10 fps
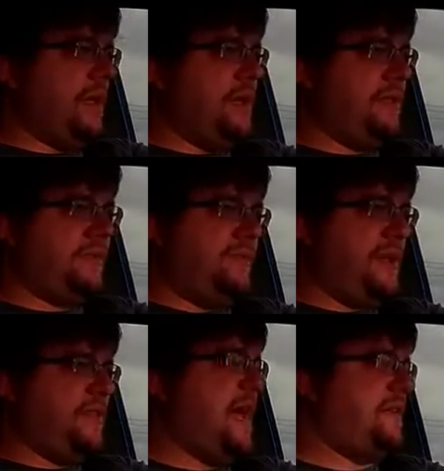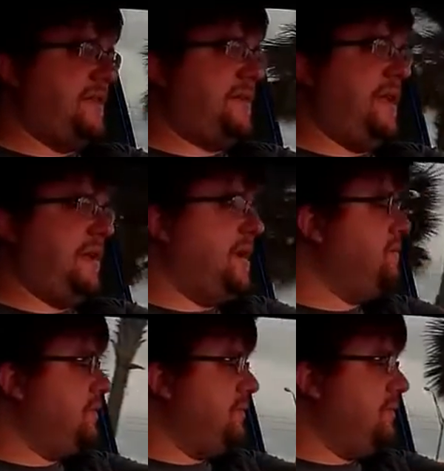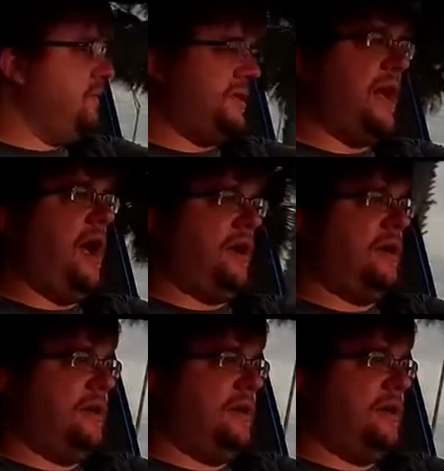it's fantastic that it comes stock.